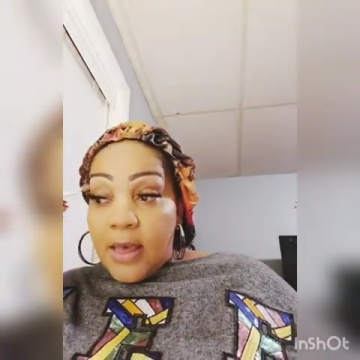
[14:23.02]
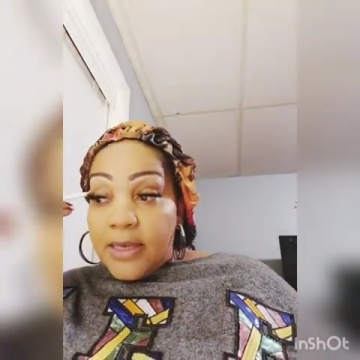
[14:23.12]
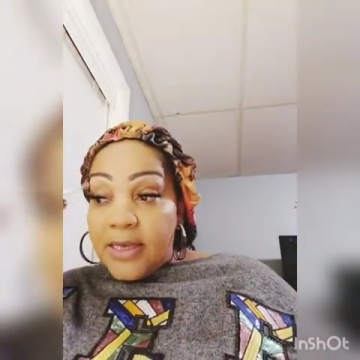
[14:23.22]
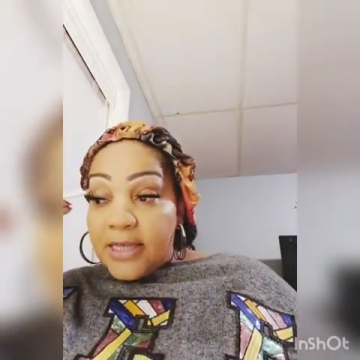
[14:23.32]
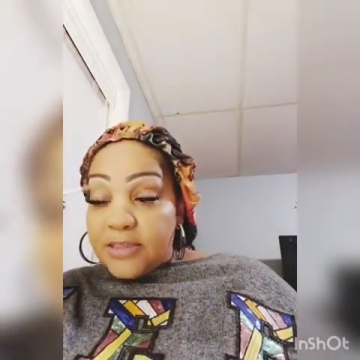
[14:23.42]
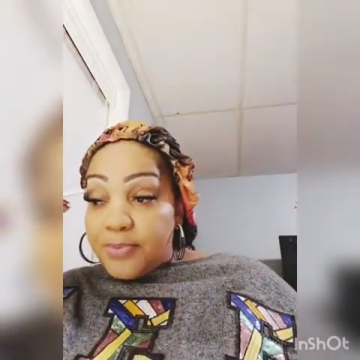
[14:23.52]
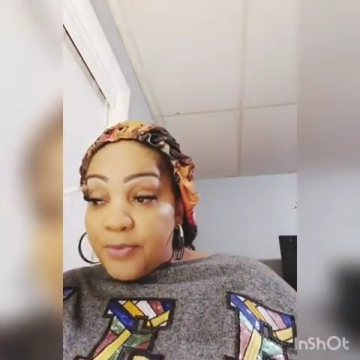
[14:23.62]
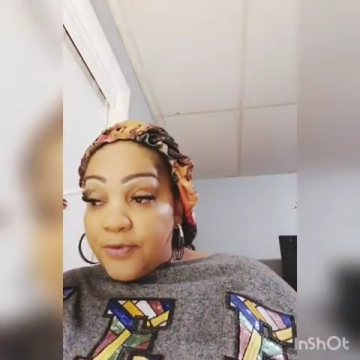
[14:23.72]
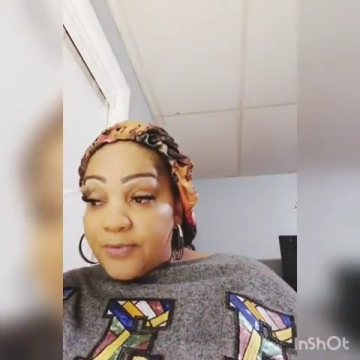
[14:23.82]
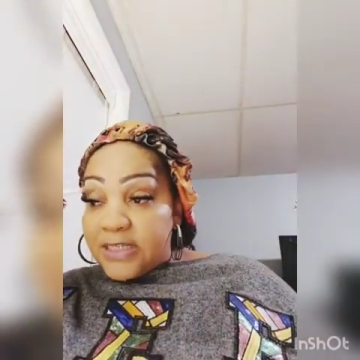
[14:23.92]
he had to
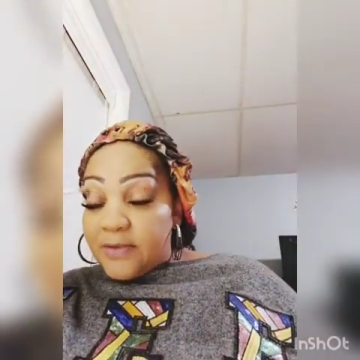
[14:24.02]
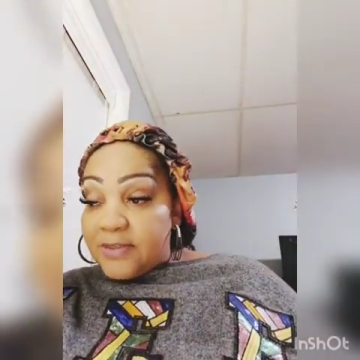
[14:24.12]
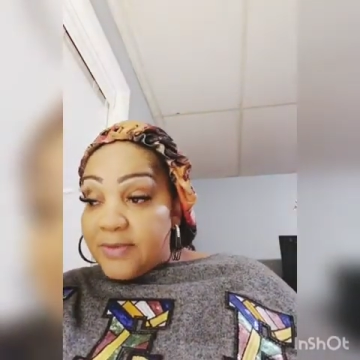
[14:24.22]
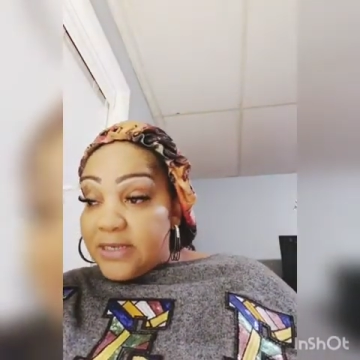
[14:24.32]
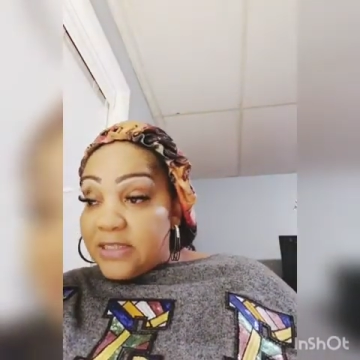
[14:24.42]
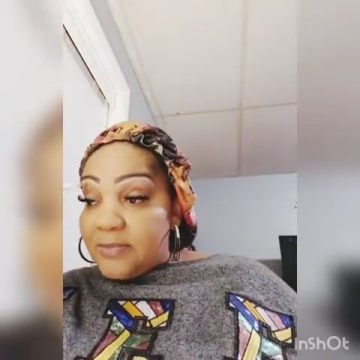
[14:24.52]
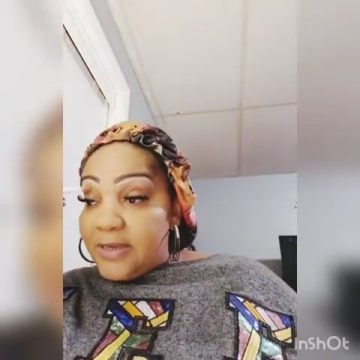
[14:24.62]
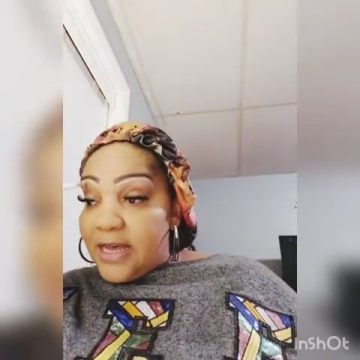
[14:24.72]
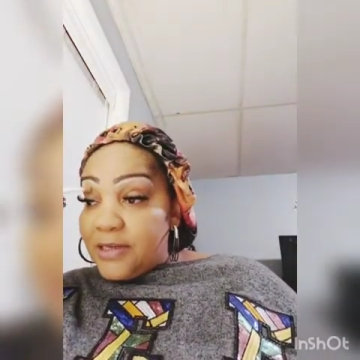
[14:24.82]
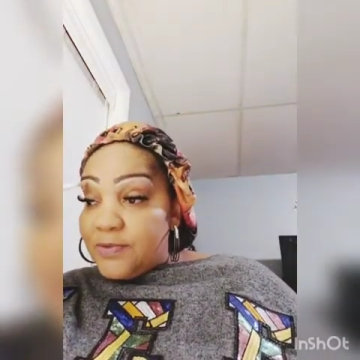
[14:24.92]
prove himself to me because to
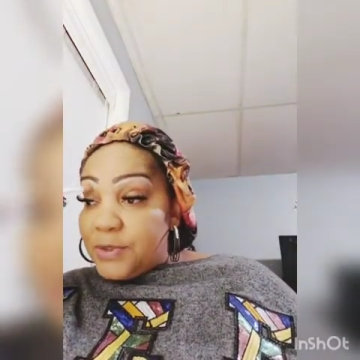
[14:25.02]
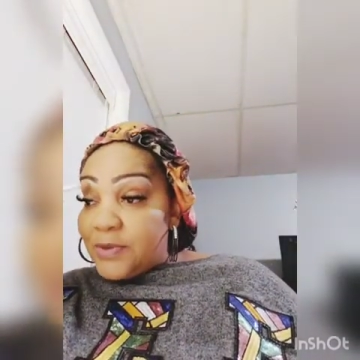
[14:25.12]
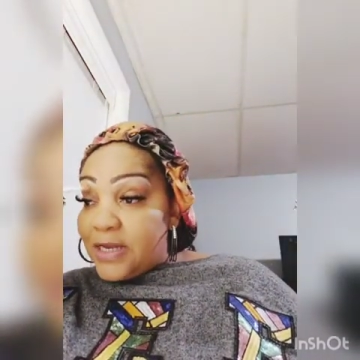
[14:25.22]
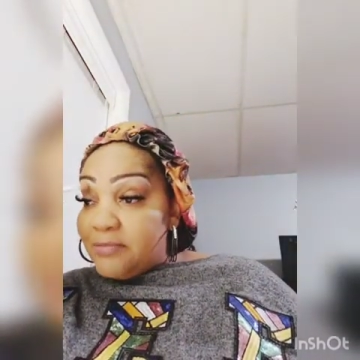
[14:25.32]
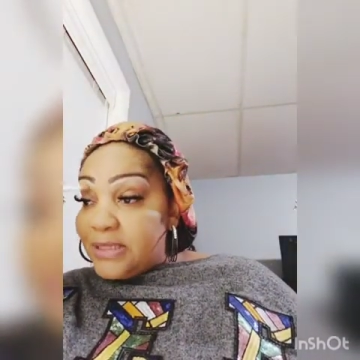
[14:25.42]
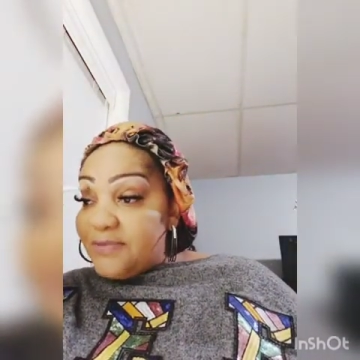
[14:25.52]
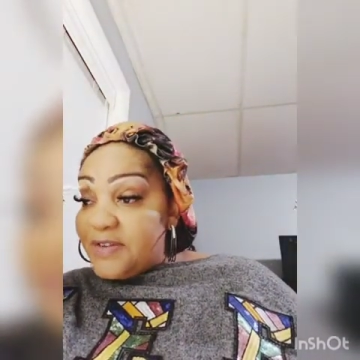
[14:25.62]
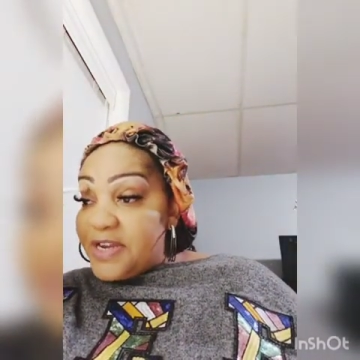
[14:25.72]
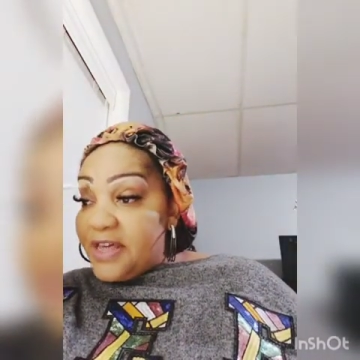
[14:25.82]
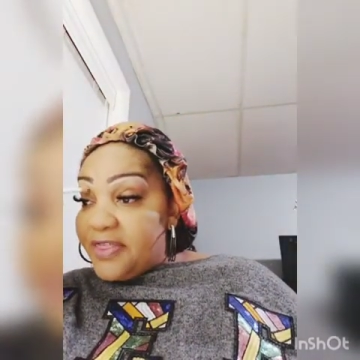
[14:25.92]
be honest with you, I didn't believe
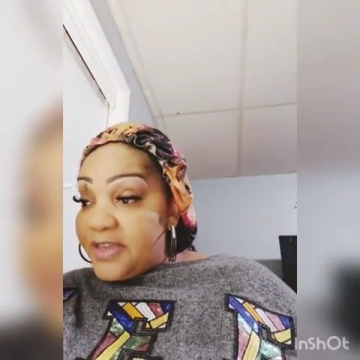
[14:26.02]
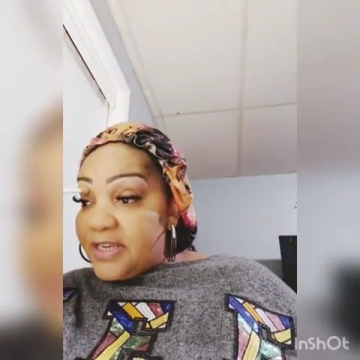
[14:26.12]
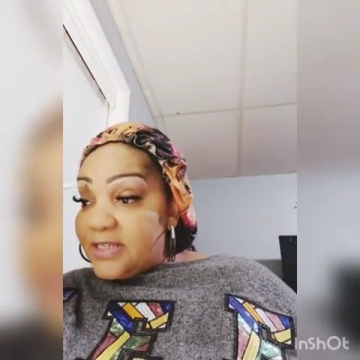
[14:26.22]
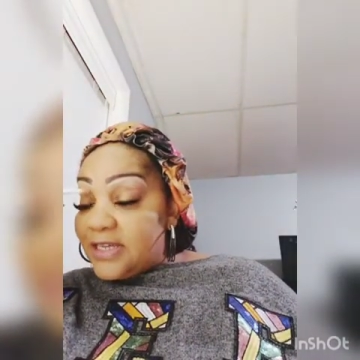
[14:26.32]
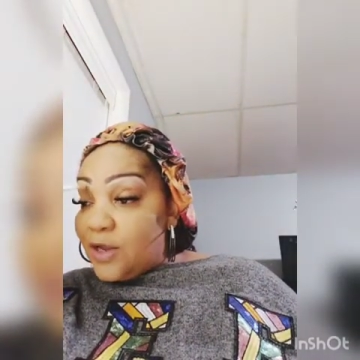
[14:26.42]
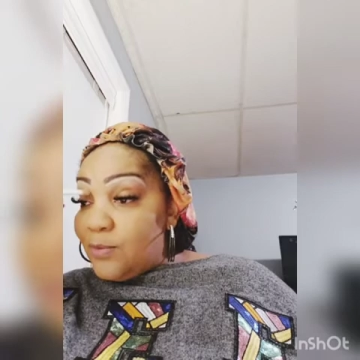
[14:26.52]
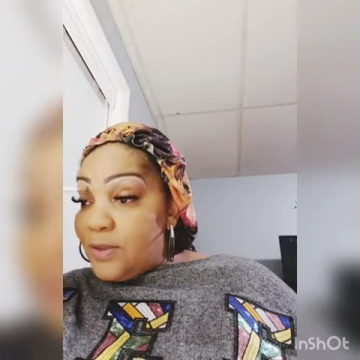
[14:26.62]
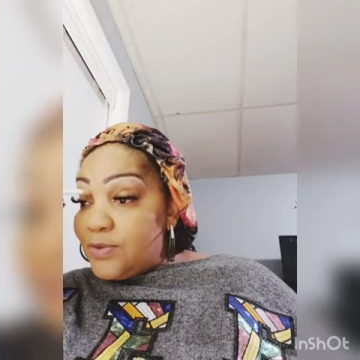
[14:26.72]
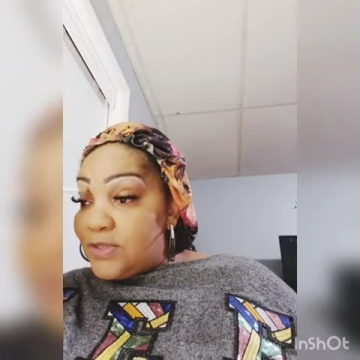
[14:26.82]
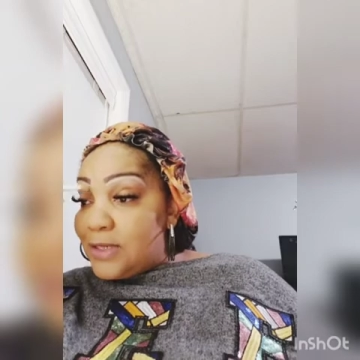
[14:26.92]
nothing he said. almost...